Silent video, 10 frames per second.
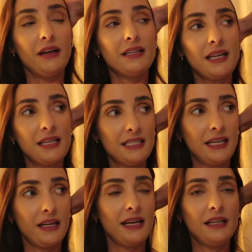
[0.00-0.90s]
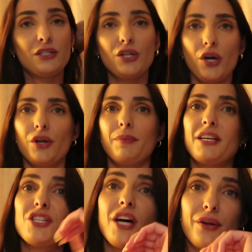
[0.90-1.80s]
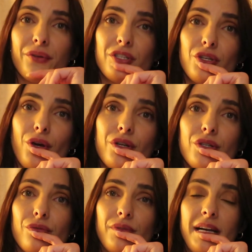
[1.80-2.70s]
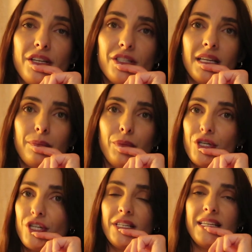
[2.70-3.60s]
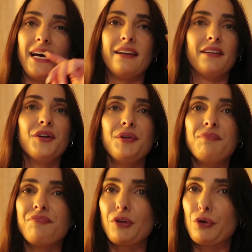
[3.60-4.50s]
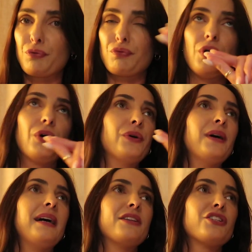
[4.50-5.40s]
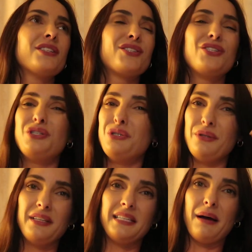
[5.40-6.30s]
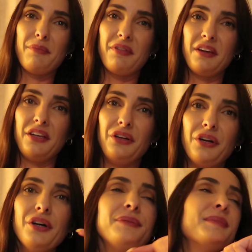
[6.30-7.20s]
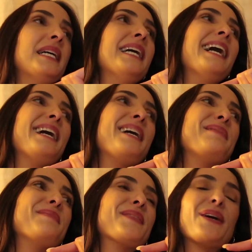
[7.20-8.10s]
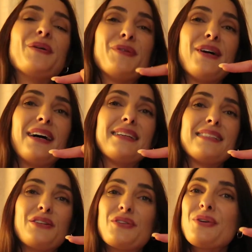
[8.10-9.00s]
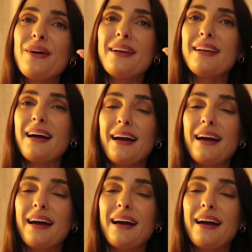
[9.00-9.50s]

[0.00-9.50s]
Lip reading: Excited to get a head start on my channel this year and to really just like push it and grow and just do the damn thing, you know. But I hope you guys enjoyed it.